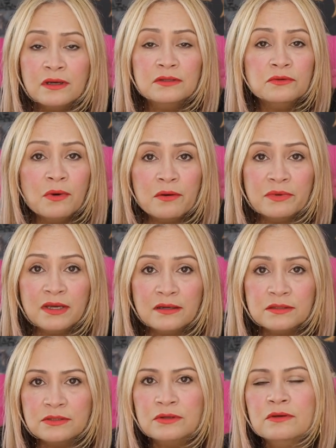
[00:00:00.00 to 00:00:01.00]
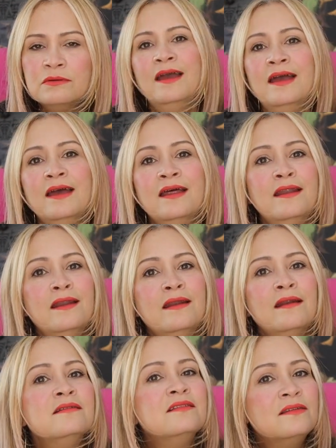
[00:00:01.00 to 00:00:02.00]
and do what we gotta do
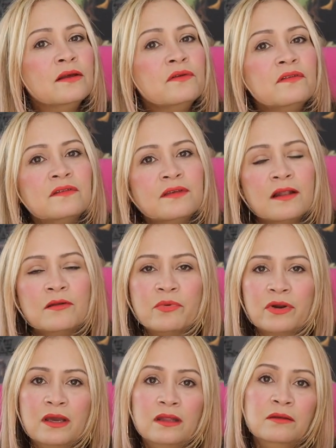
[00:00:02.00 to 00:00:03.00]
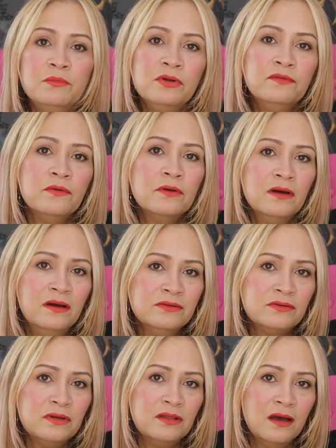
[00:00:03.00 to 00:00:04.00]
and still celebrate the beautiful
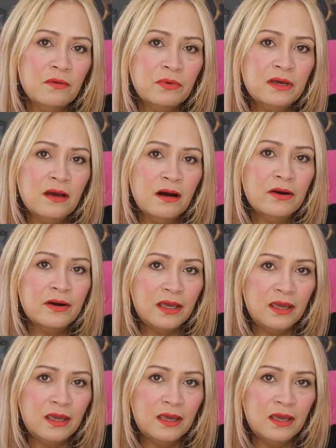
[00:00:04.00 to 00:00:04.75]
country that we are